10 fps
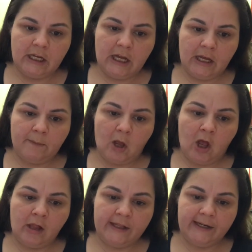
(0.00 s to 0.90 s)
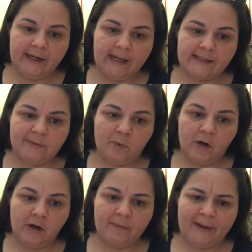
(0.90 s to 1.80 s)
All in a Night's
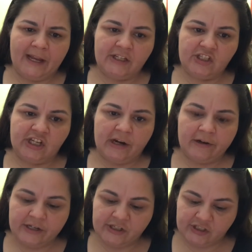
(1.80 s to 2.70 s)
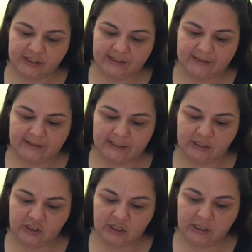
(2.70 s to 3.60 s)
Work by Cherished
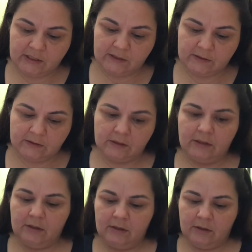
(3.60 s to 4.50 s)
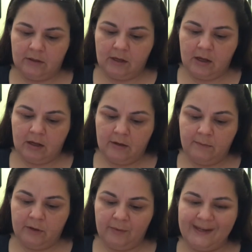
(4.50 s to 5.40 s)
Stitches,
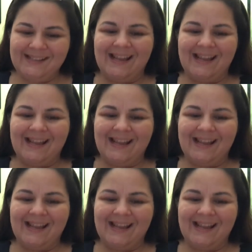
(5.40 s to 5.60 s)
Louise